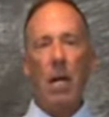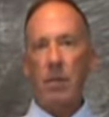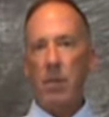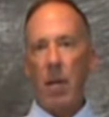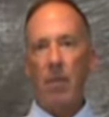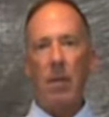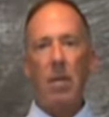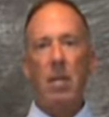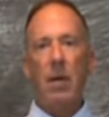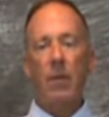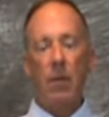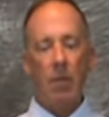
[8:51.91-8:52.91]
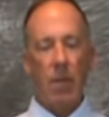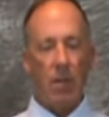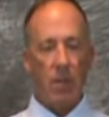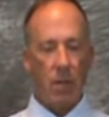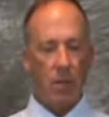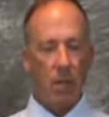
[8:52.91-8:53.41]
not same, but different
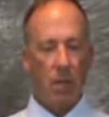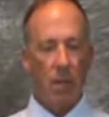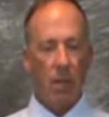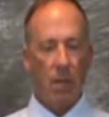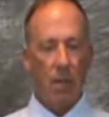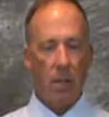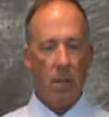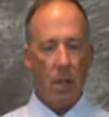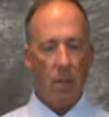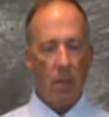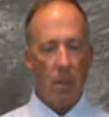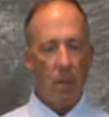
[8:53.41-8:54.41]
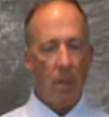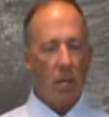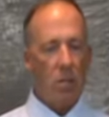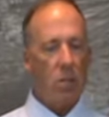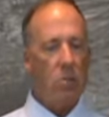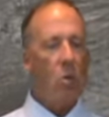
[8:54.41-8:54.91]
pitches that are to be
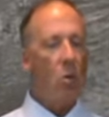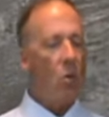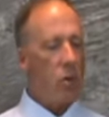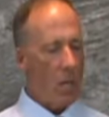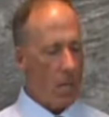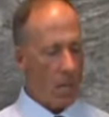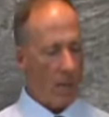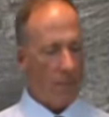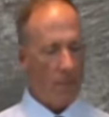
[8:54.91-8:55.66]
played smoothly.